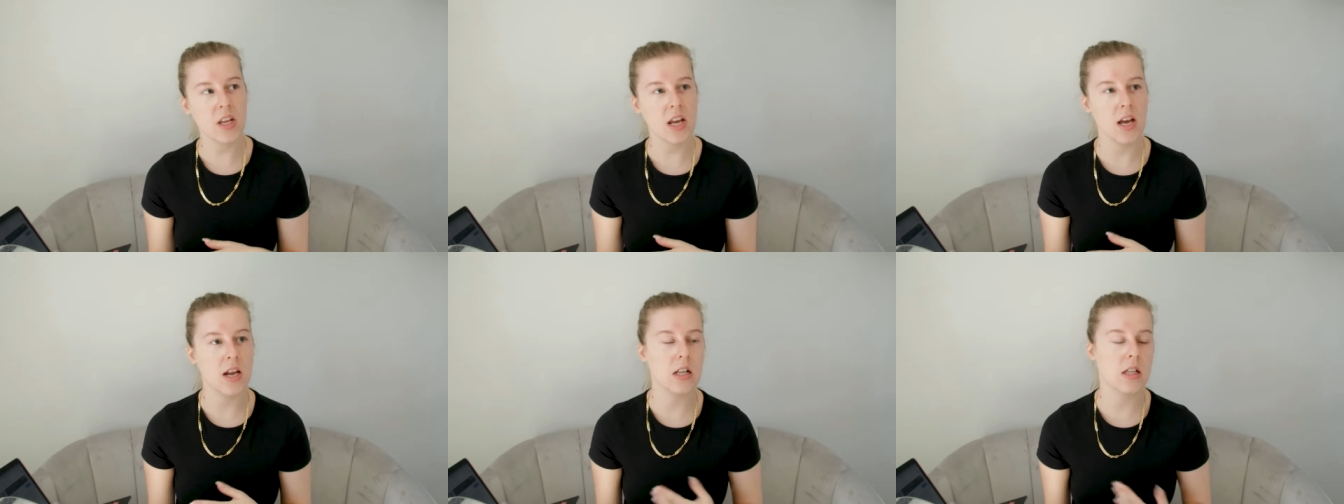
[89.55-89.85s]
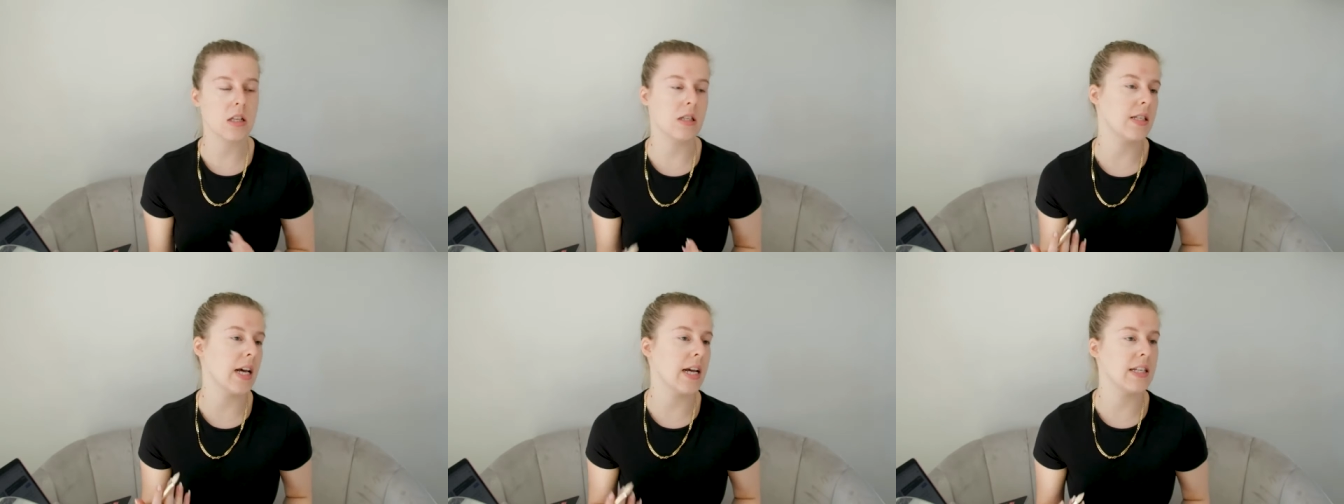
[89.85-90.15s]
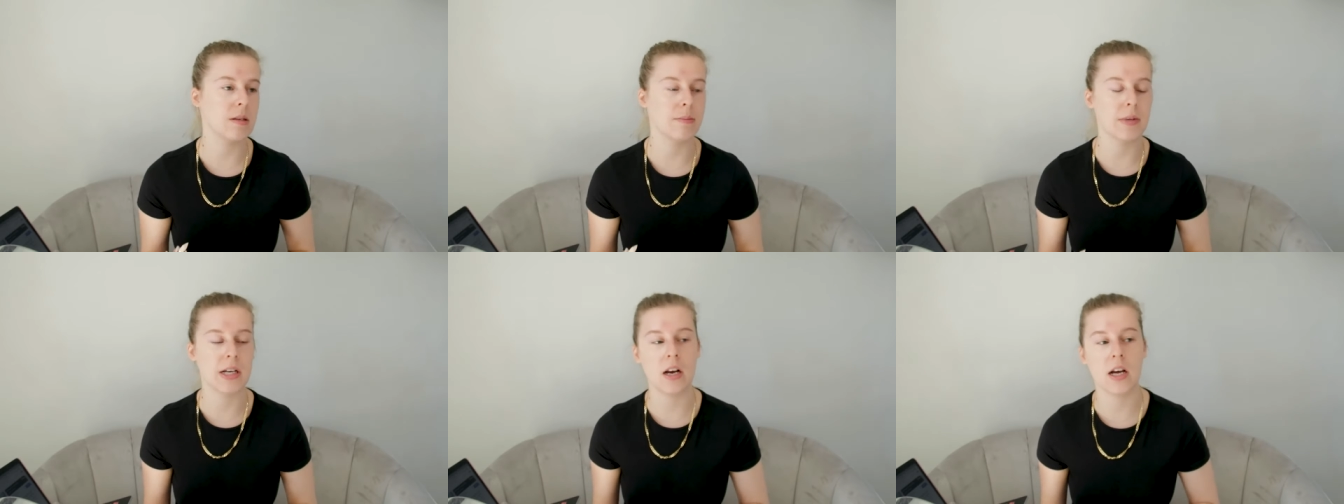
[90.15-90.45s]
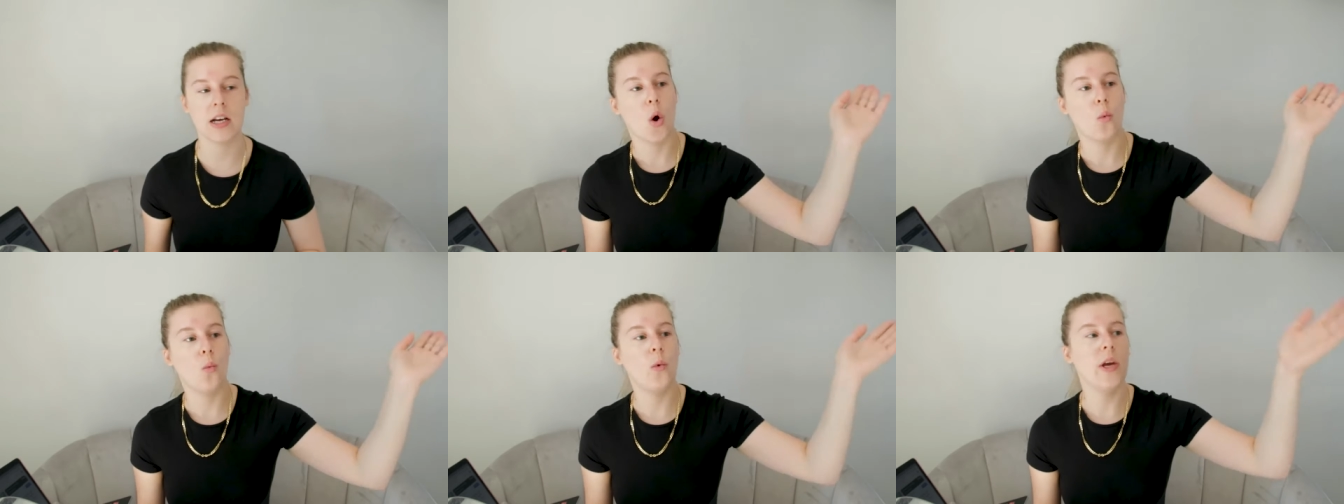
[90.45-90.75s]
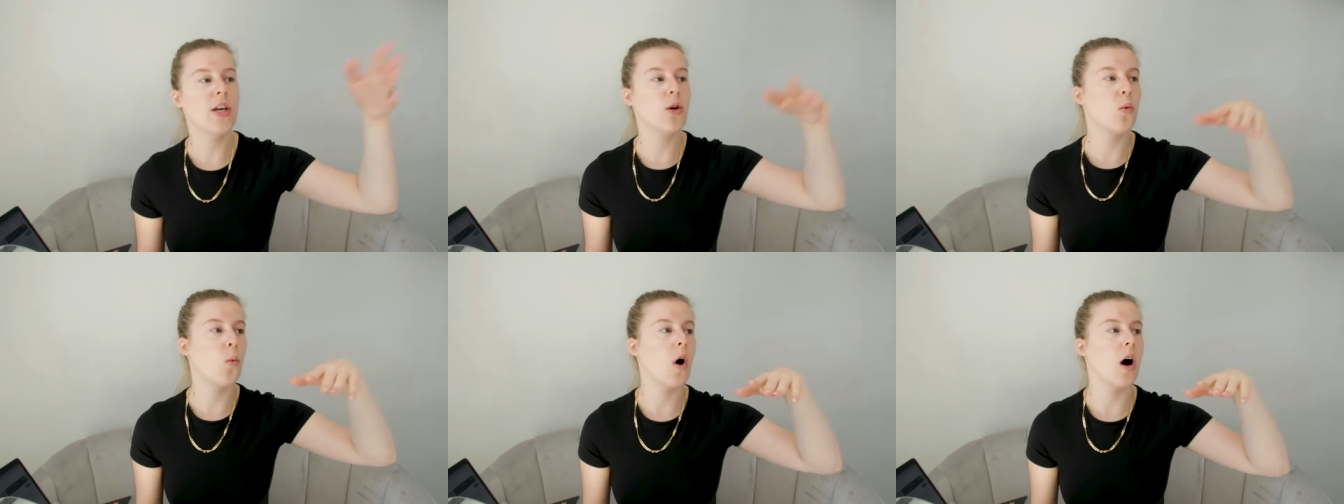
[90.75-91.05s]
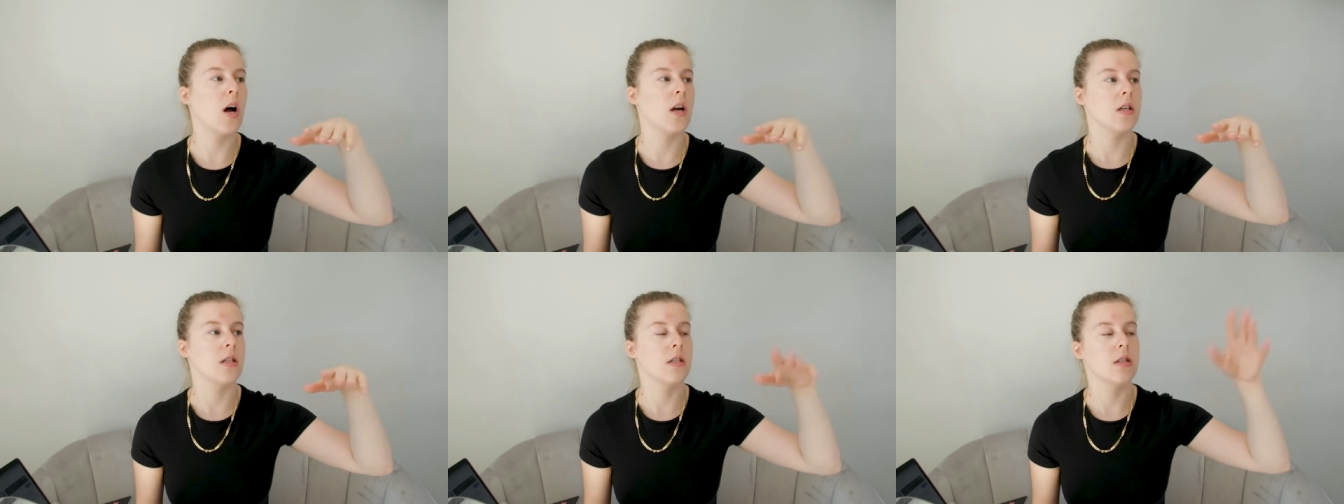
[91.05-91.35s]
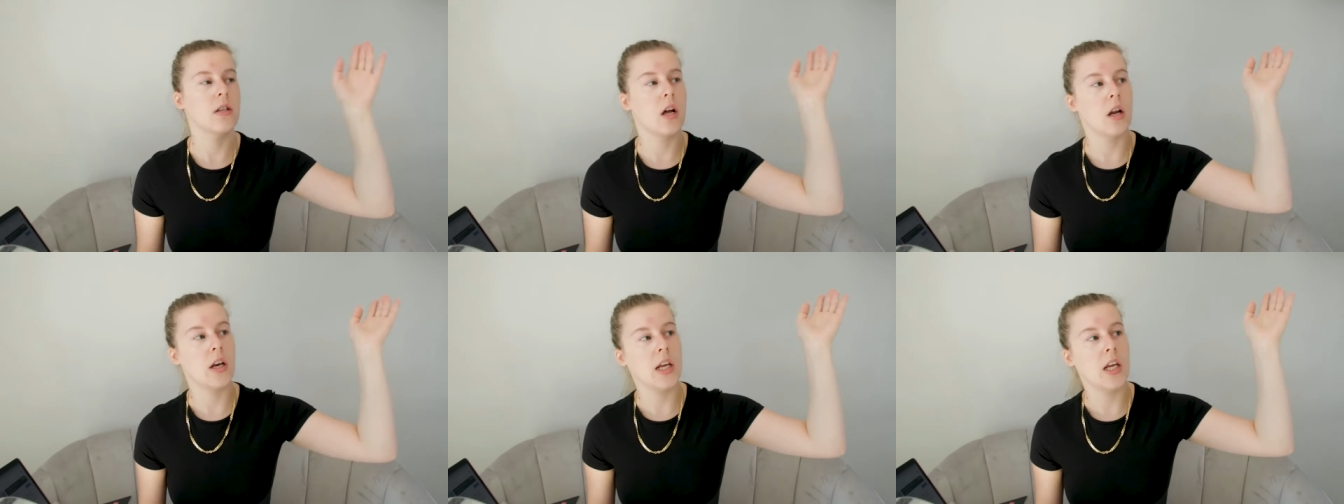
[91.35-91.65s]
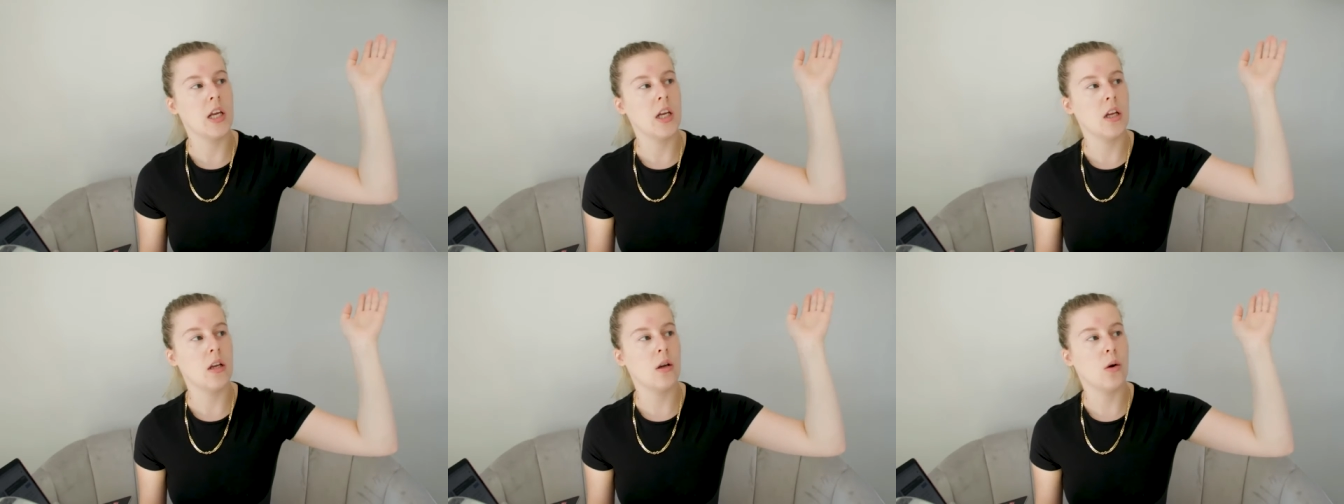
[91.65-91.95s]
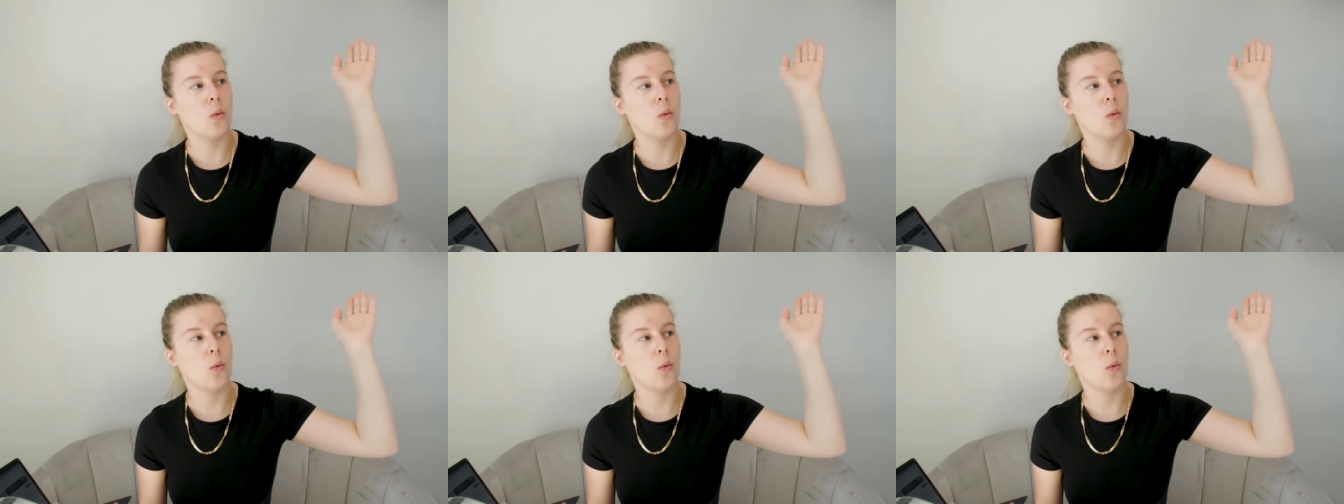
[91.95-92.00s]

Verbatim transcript: and it'll say something like week one, study